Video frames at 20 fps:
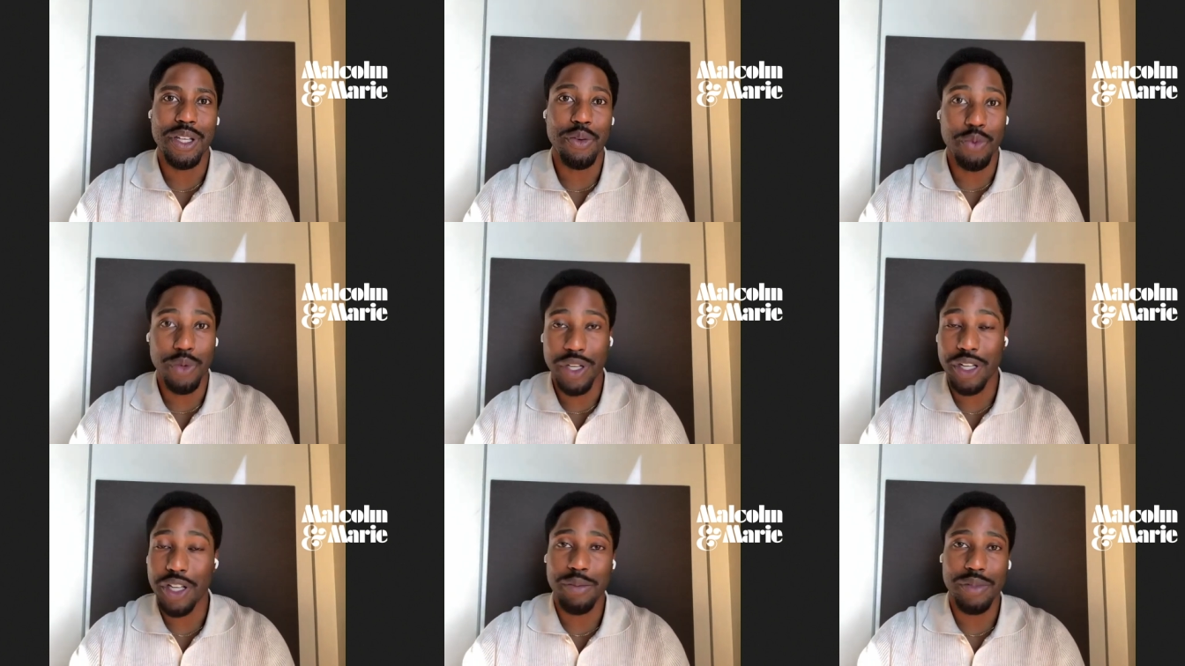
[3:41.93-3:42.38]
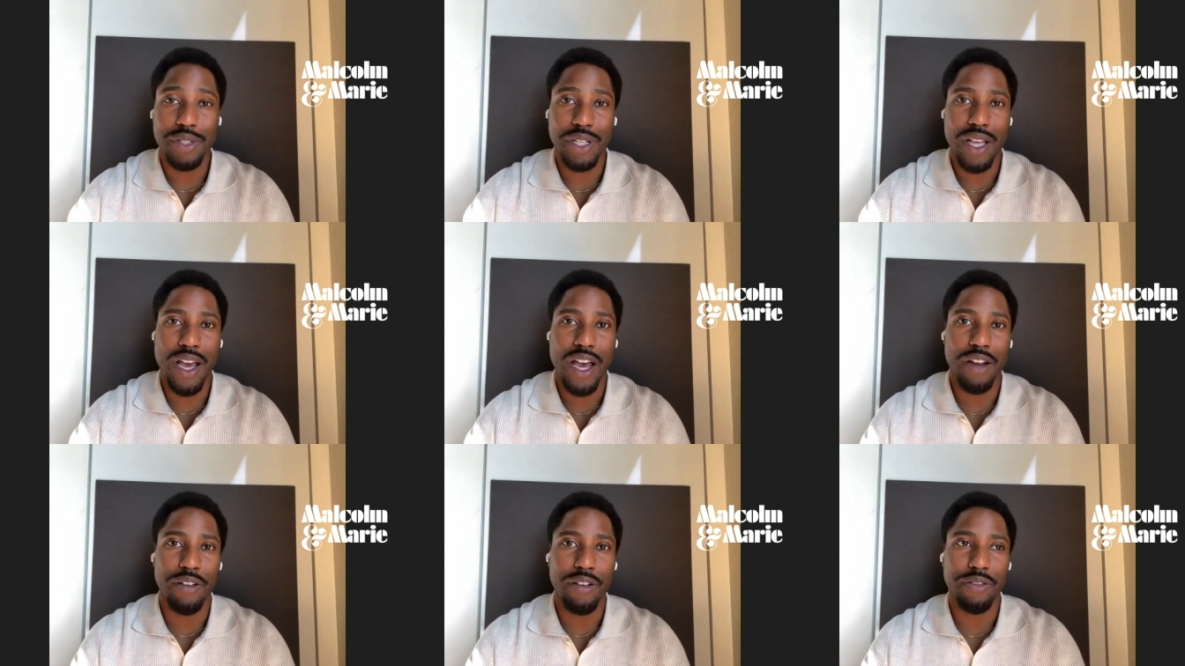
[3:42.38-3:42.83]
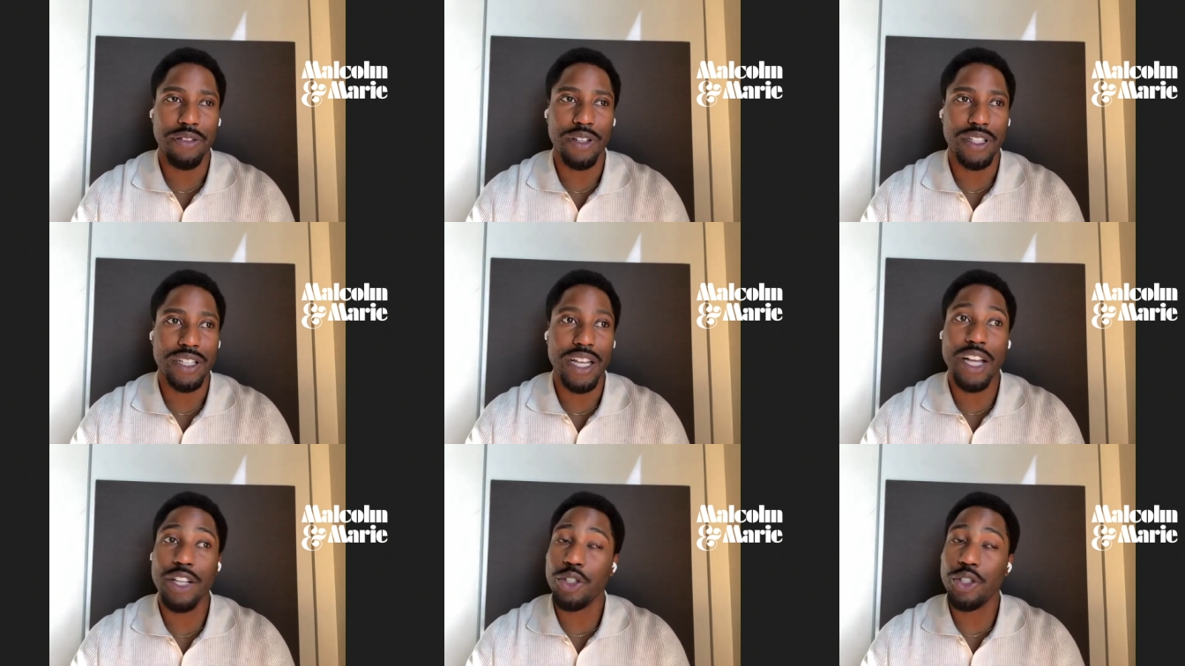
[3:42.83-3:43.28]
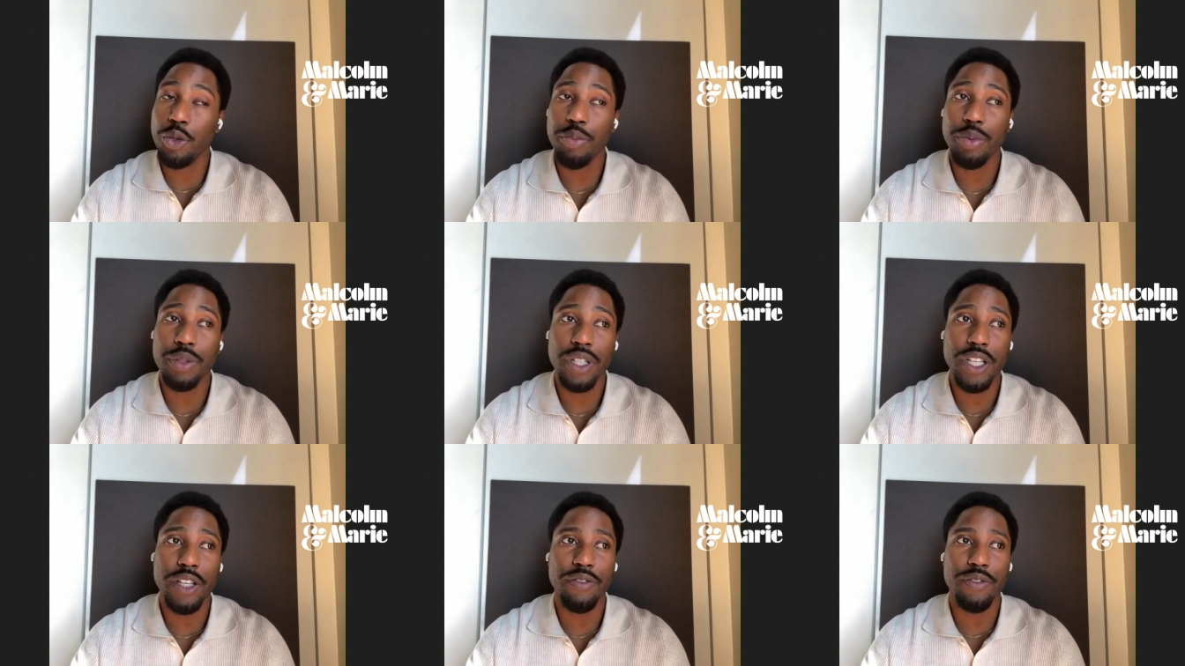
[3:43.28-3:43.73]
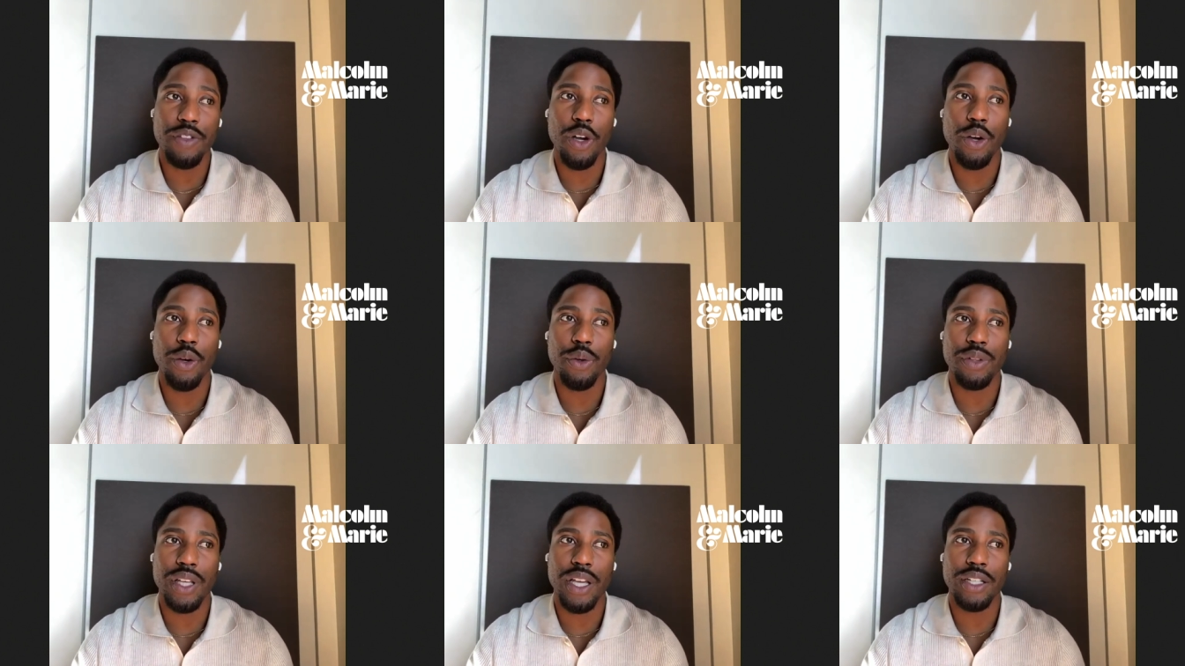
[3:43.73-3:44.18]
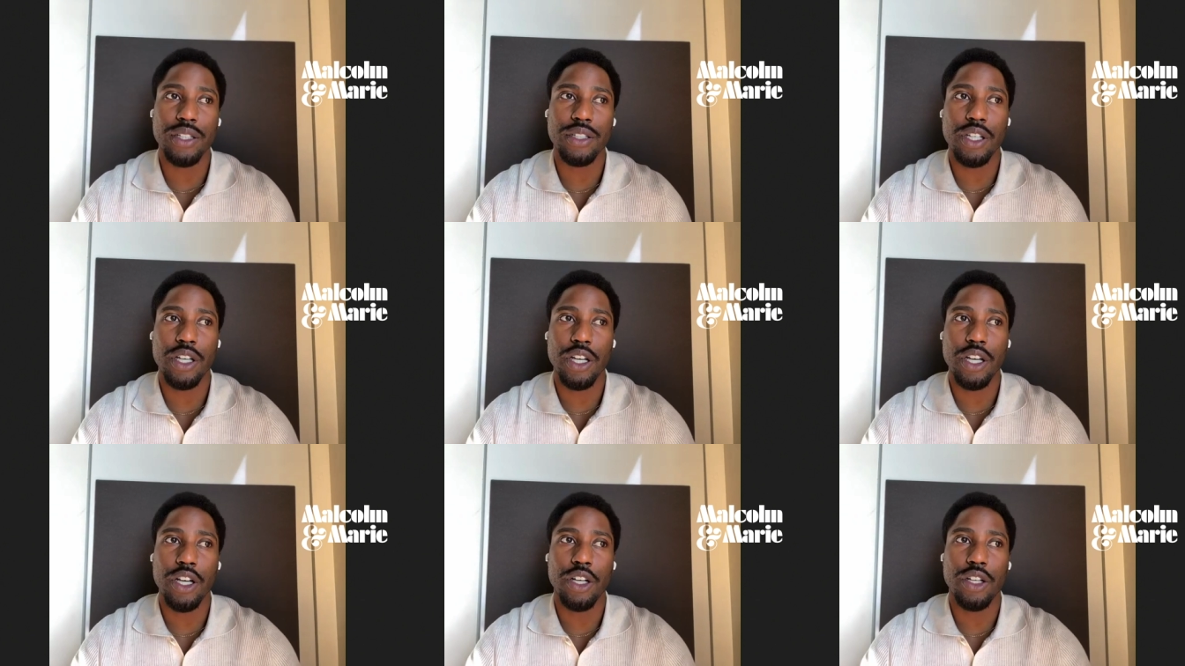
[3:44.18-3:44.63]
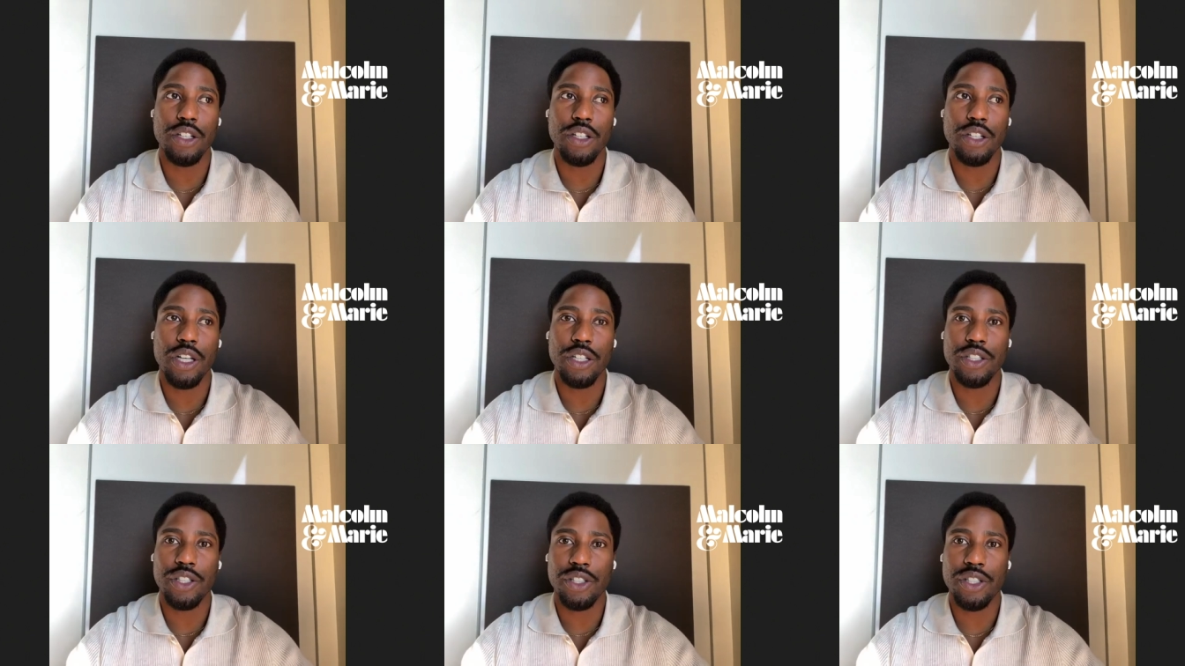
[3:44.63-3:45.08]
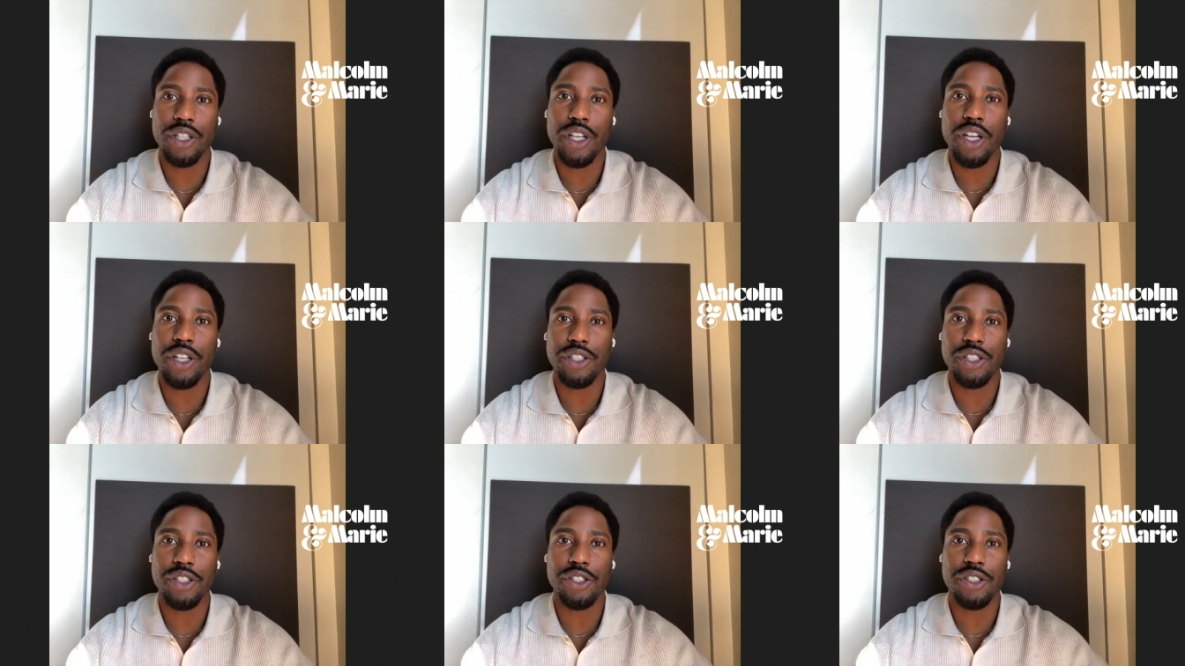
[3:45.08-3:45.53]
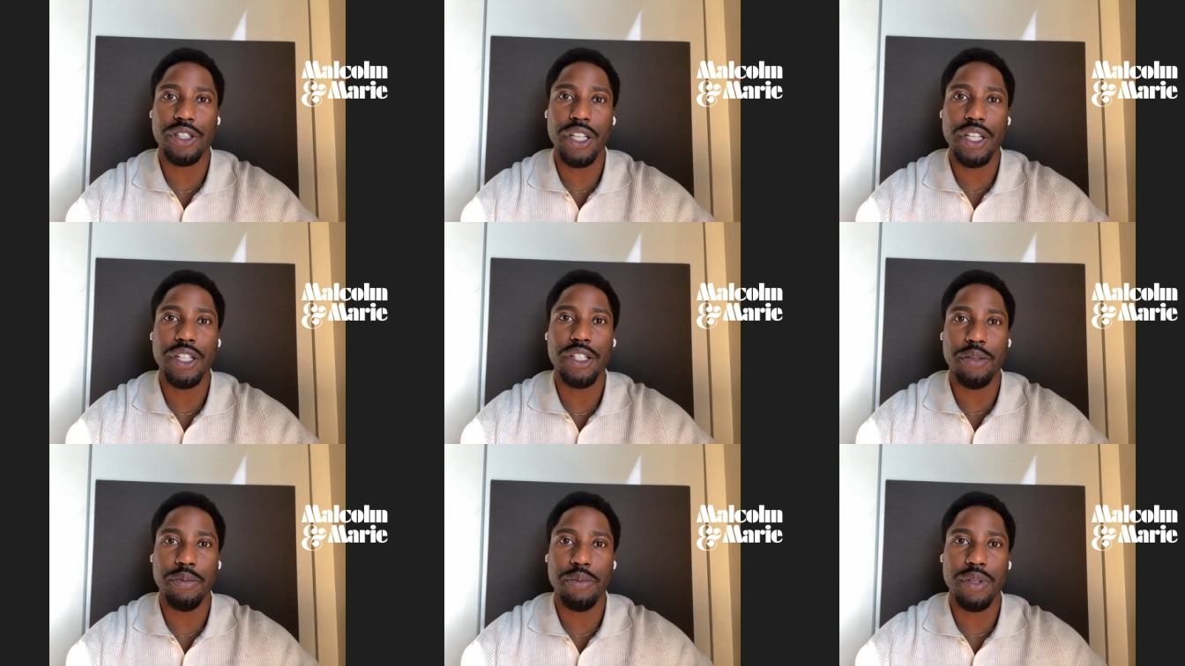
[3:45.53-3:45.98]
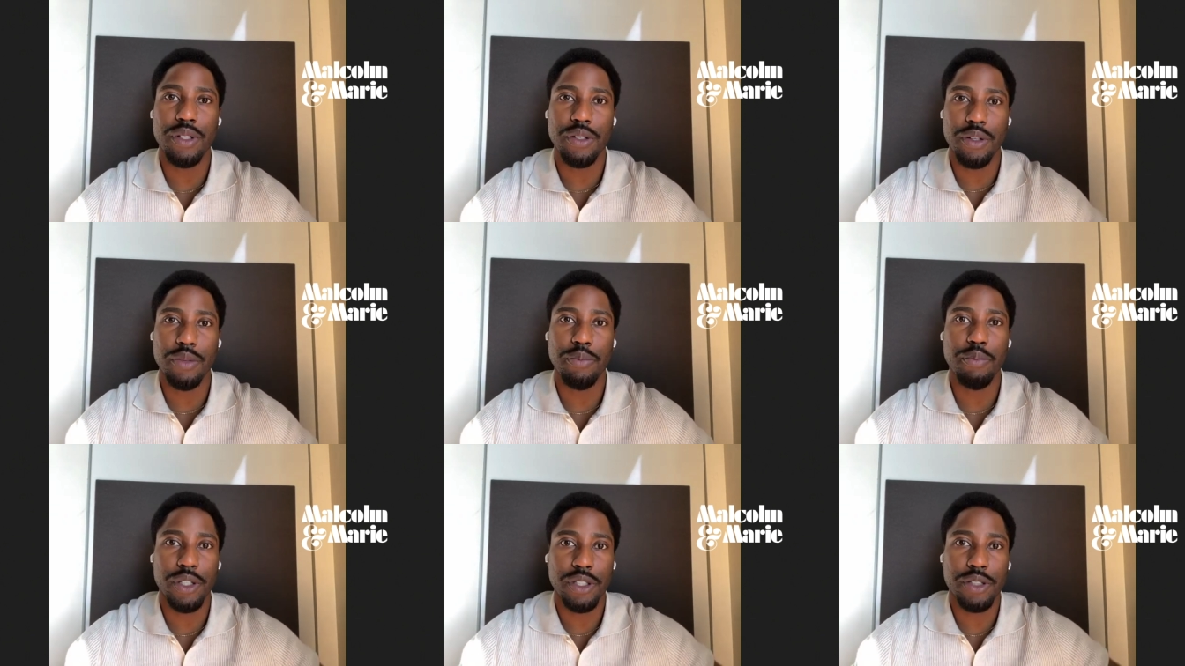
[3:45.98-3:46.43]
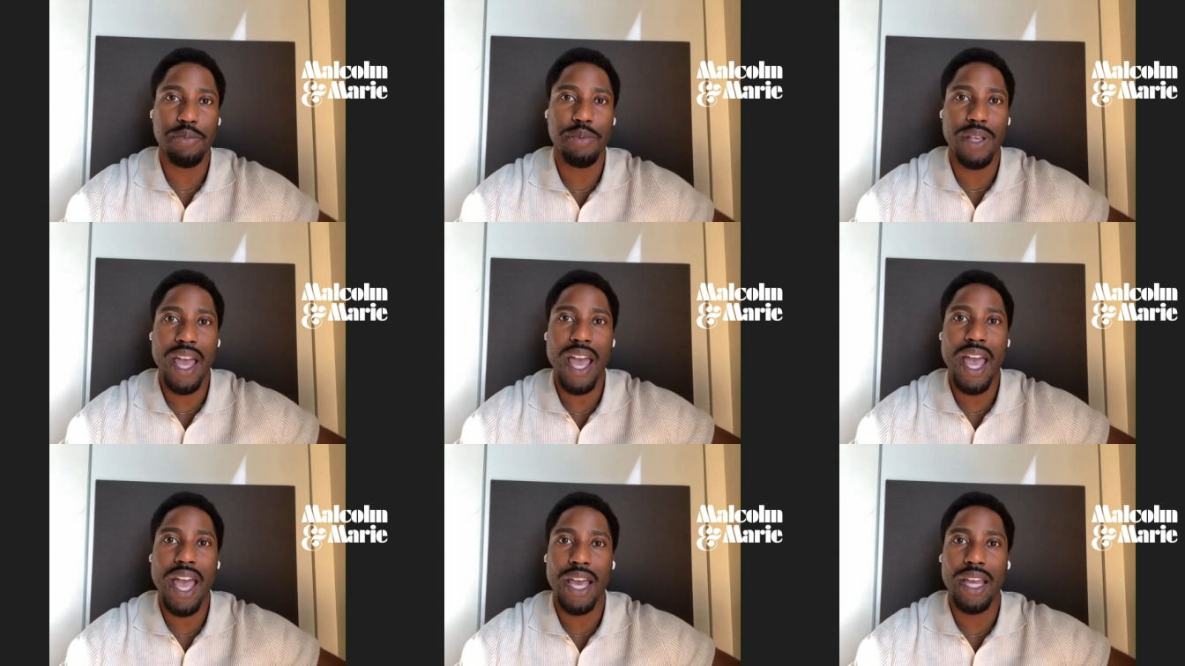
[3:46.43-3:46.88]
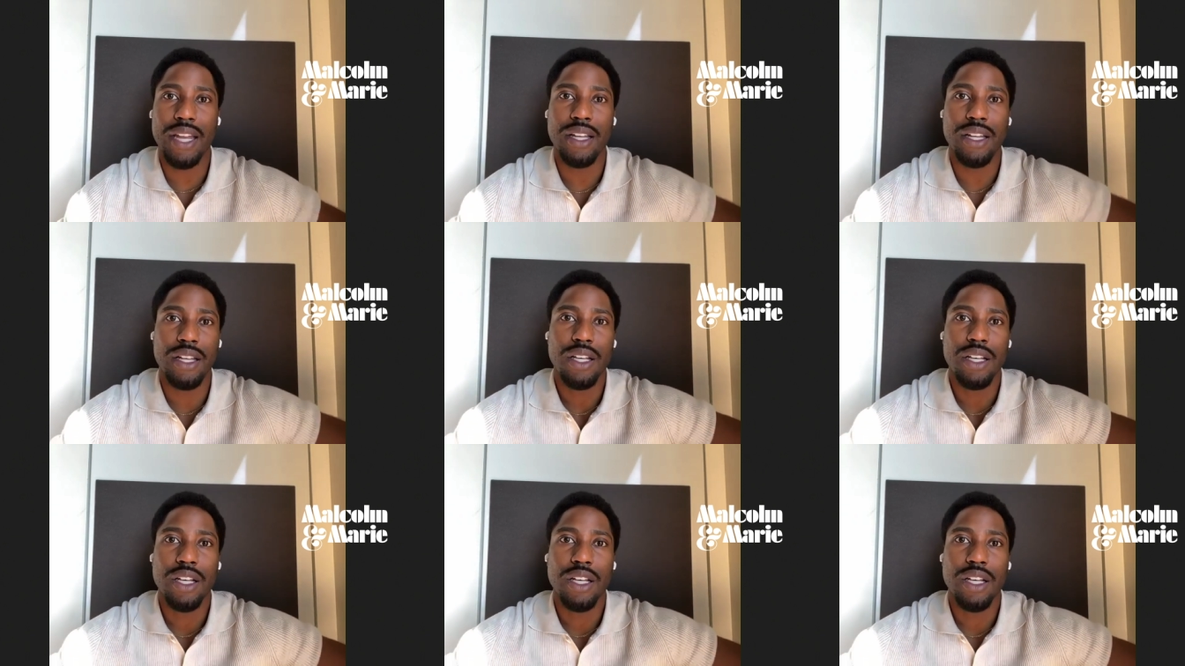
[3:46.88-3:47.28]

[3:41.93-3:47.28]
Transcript: When it comes to conflict. I do believe, though, that discussions must be had